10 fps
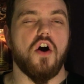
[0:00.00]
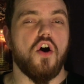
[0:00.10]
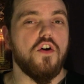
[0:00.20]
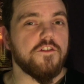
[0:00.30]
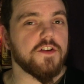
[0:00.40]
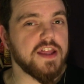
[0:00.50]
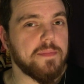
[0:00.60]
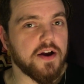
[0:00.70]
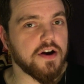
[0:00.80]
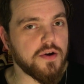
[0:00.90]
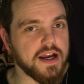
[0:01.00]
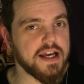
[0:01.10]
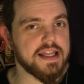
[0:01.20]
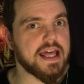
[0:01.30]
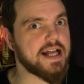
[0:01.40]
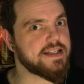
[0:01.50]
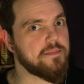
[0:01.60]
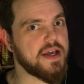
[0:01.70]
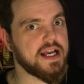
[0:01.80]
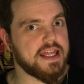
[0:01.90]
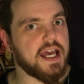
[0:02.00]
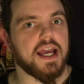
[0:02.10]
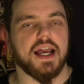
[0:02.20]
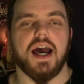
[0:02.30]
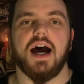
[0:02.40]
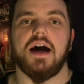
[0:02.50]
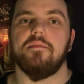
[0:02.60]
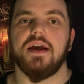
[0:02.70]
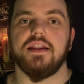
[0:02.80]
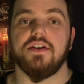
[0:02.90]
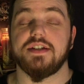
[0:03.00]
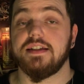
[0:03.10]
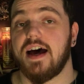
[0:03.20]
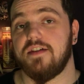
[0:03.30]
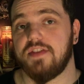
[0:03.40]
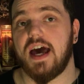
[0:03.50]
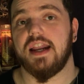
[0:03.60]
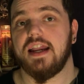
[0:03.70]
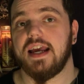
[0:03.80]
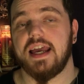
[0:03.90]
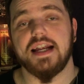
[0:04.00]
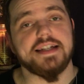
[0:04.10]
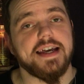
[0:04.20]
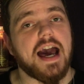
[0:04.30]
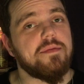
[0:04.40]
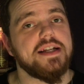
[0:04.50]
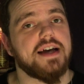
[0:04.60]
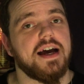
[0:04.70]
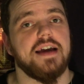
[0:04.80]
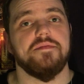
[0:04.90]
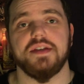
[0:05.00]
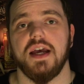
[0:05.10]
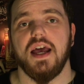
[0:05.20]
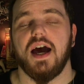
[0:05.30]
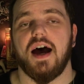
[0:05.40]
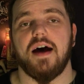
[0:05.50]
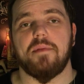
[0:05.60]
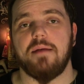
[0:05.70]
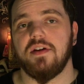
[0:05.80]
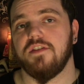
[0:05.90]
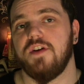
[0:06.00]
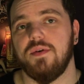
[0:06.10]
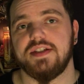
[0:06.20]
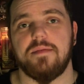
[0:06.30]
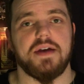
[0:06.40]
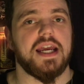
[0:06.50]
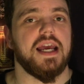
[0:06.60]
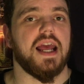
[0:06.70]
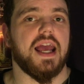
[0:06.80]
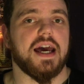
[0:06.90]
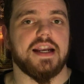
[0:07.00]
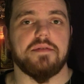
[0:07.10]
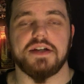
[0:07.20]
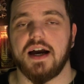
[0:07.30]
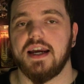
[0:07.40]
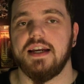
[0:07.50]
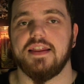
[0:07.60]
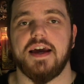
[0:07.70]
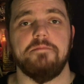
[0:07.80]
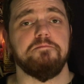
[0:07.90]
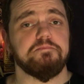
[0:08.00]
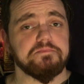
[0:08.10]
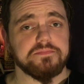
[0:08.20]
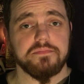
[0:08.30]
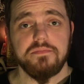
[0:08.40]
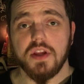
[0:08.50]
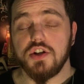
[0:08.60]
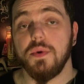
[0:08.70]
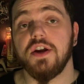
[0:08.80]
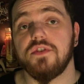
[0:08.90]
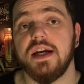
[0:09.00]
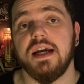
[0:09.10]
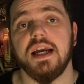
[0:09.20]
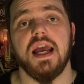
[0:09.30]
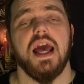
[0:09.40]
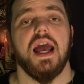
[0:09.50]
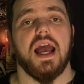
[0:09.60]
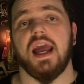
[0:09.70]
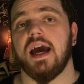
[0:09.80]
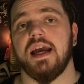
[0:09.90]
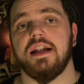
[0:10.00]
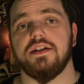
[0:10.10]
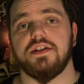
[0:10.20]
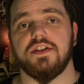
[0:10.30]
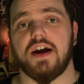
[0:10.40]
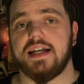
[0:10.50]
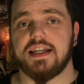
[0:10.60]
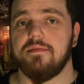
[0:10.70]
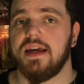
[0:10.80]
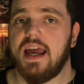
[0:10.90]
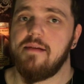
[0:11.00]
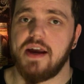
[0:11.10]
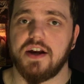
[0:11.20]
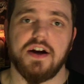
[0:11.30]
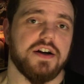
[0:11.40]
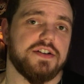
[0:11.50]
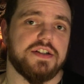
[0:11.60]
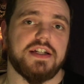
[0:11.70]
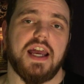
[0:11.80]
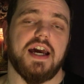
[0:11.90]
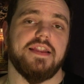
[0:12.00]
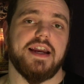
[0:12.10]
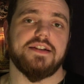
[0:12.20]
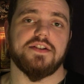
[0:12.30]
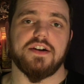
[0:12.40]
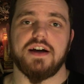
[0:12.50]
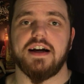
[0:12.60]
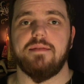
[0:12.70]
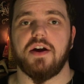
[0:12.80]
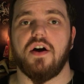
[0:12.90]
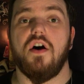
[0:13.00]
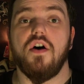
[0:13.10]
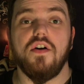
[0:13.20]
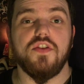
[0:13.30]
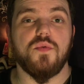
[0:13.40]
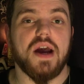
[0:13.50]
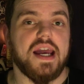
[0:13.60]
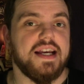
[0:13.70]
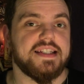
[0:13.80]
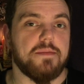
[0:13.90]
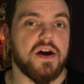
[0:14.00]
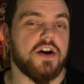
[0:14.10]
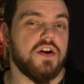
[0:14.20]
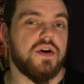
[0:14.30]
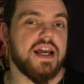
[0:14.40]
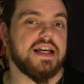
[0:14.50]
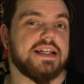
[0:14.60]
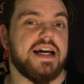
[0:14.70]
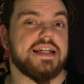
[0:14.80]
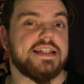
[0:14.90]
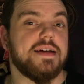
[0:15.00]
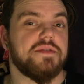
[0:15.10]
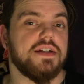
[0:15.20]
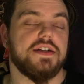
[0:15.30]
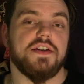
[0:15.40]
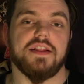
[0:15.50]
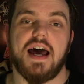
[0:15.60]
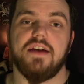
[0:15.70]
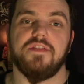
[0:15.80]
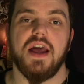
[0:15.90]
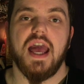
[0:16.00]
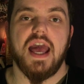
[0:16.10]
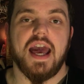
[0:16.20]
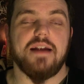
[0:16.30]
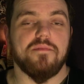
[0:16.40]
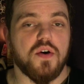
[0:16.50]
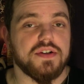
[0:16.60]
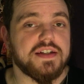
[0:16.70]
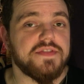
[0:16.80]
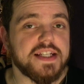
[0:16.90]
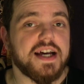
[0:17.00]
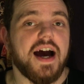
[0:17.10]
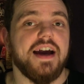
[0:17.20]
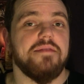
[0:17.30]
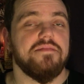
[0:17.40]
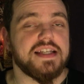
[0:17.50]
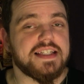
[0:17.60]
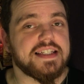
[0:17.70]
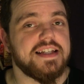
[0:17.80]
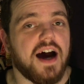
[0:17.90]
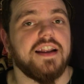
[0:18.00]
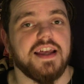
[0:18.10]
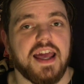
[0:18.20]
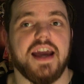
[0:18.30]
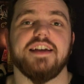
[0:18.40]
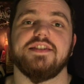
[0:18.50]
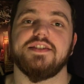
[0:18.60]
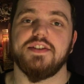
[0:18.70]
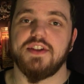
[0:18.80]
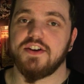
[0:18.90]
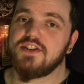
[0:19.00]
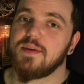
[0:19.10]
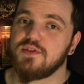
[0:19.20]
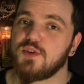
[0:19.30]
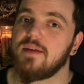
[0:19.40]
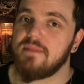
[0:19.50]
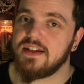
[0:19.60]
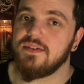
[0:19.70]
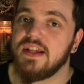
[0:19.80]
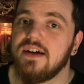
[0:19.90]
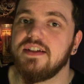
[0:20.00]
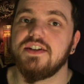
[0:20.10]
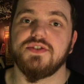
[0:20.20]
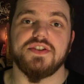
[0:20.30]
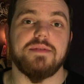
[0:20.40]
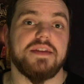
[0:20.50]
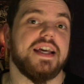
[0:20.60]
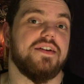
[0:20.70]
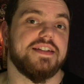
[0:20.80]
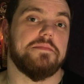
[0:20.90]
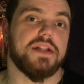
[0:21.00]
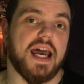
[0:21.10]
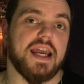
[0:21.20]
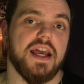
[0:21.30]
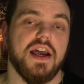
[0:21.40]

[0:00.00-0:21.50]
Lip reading: Overly paranoia, that's a big thing, and there's a lot of that. And I can't tell you how many times I'm on the phone with somebody and I'm talking to them, doing a reading, and they're asking me, am I cursed? And they start talking about all the ways that paranoia kind of slipped into their life. And most of the time, this is not the case. There's some sort of mental illness or something else at play.